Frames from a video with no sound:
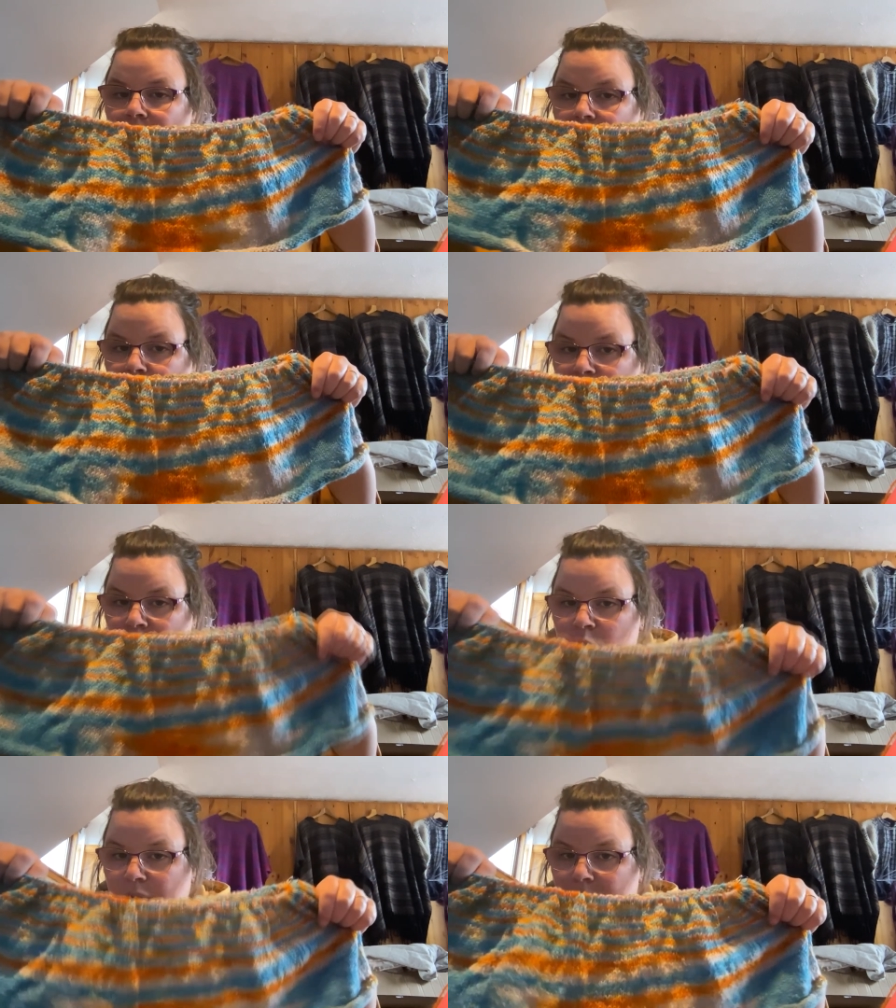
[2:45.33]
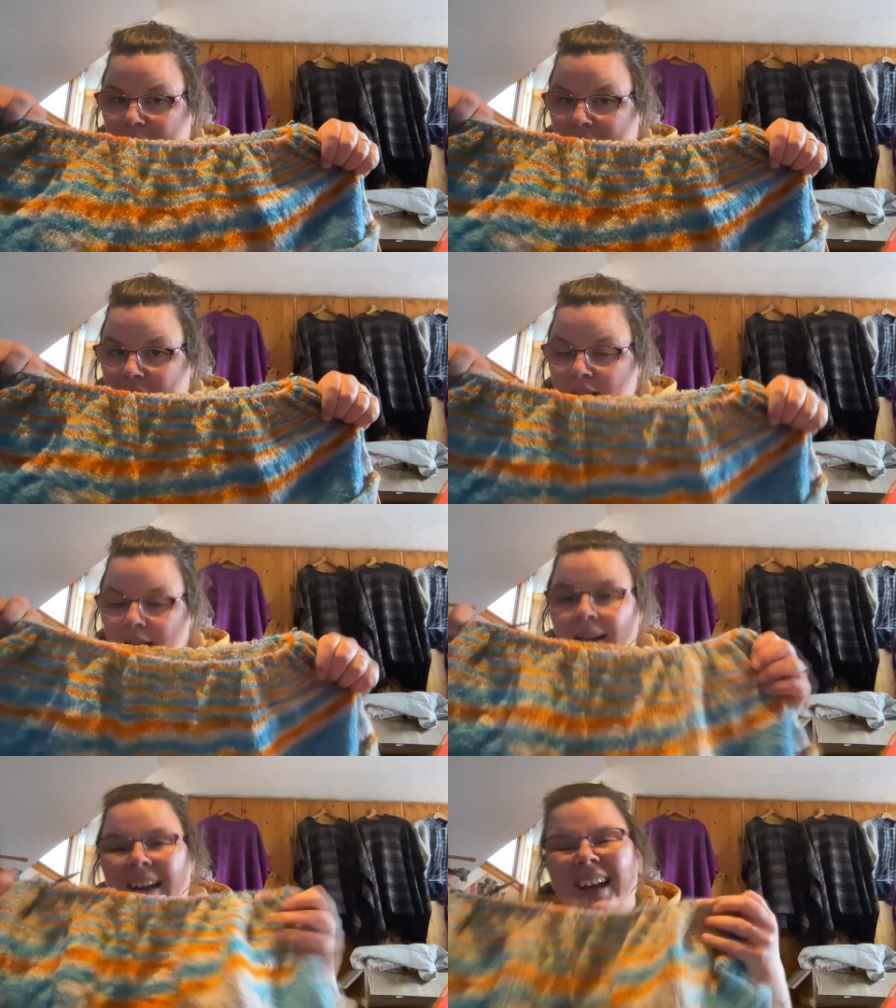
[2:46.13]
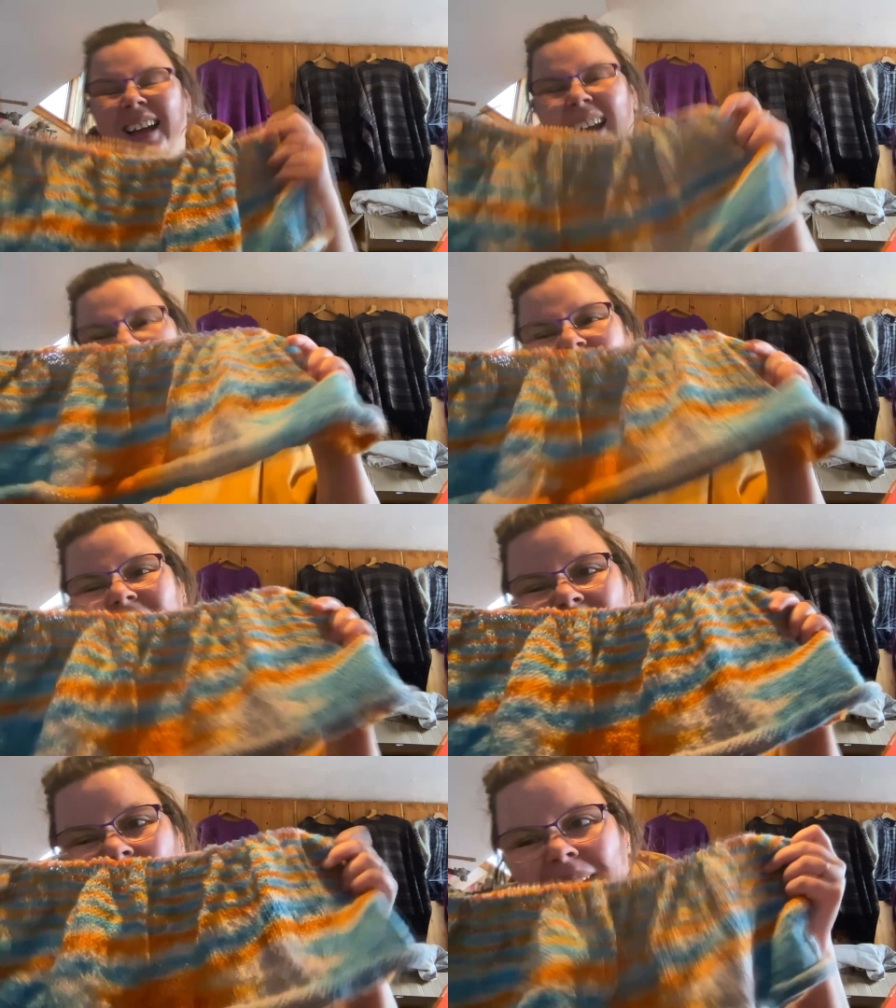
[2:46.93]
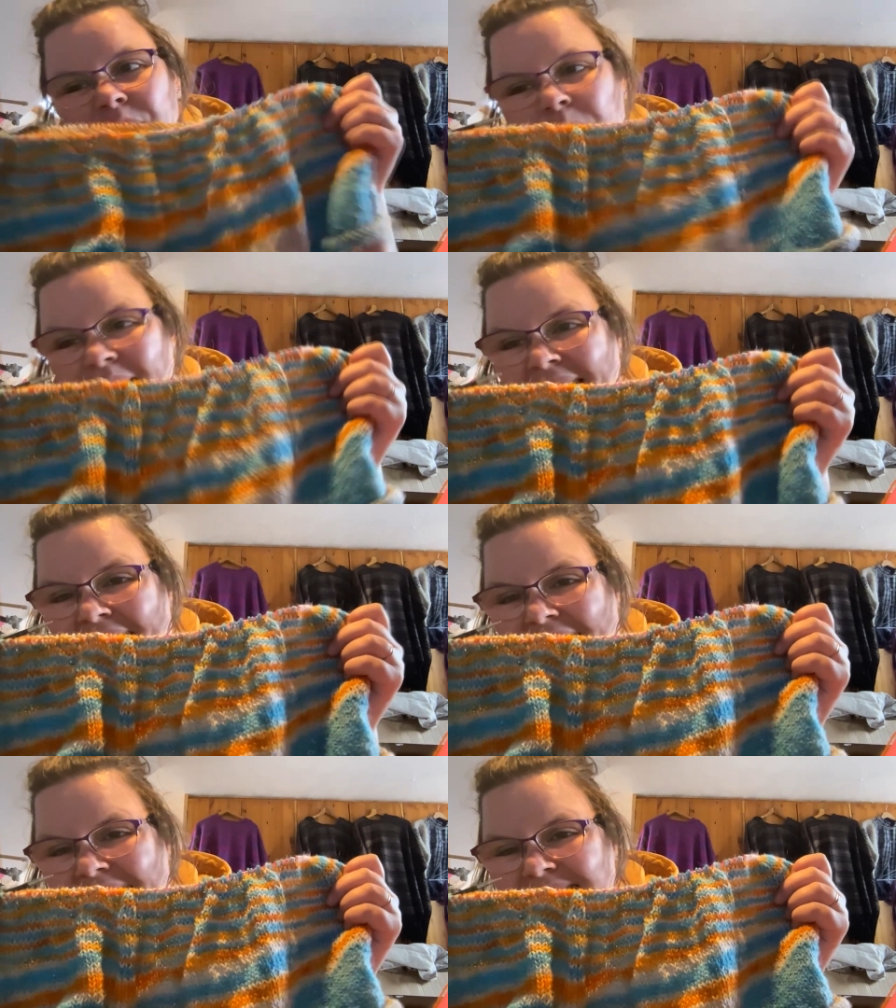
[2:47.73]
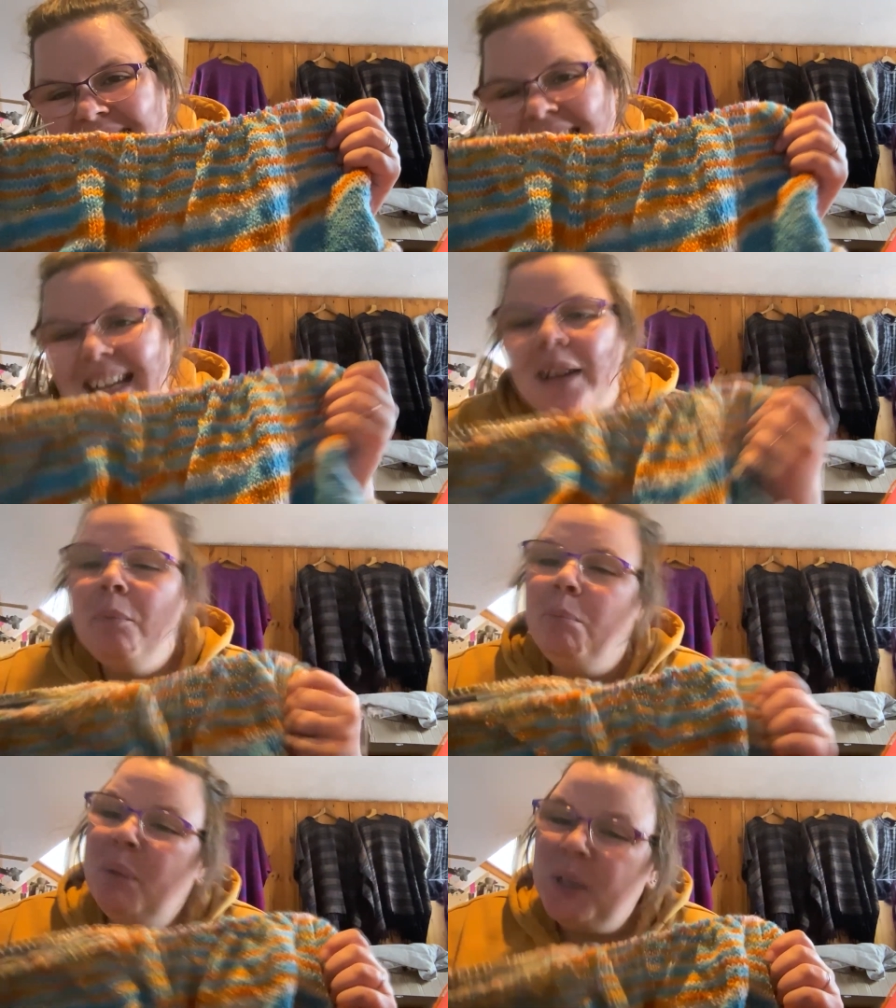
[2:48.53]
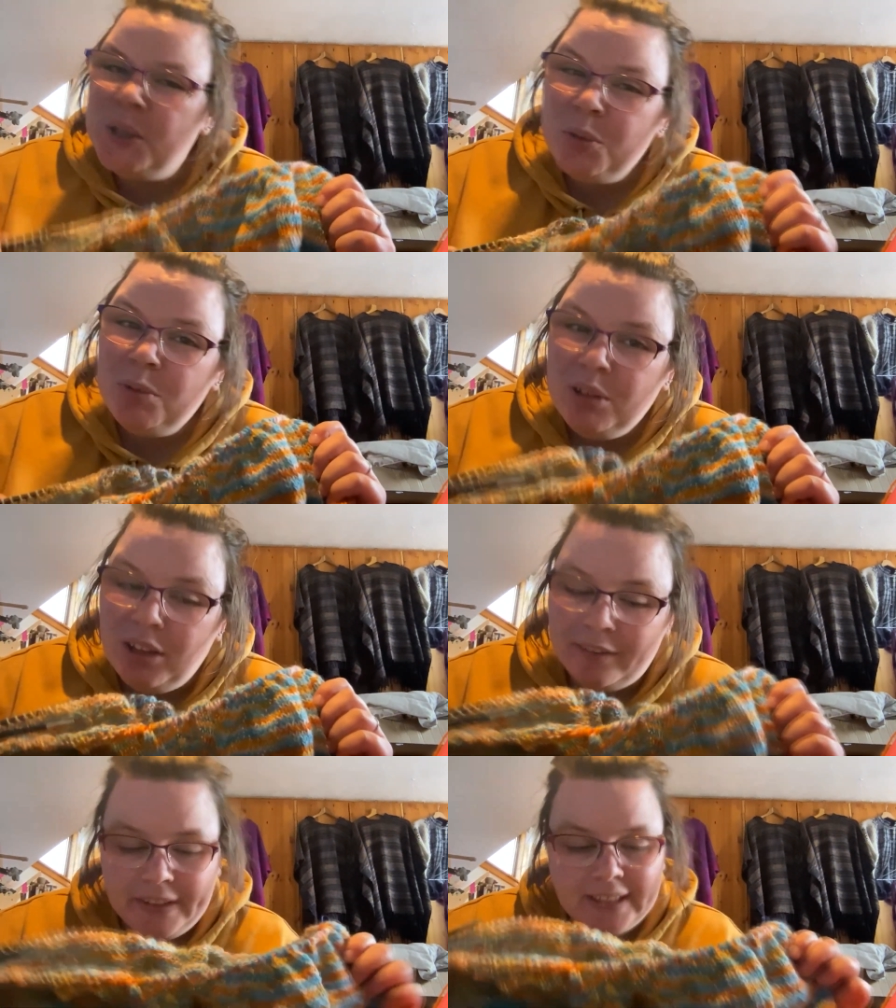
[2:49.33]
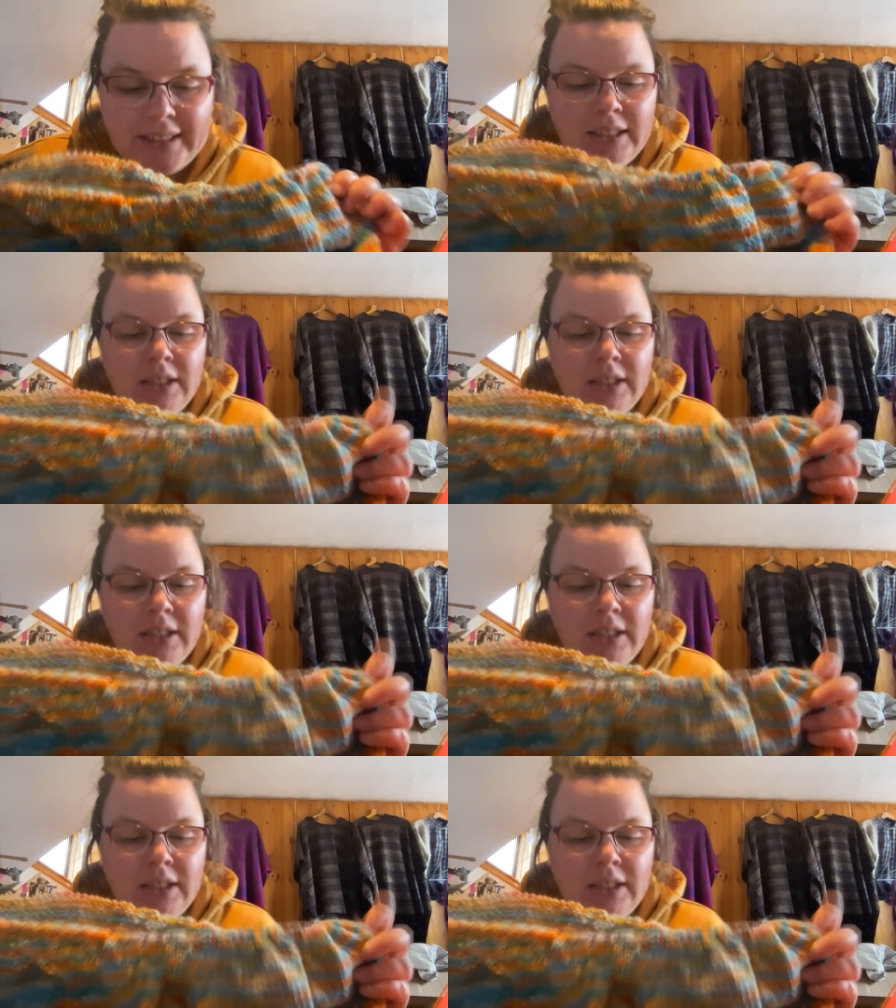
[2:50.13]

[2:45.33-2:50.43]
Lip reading: to being stripy. And I don't hate it, but I don't love it.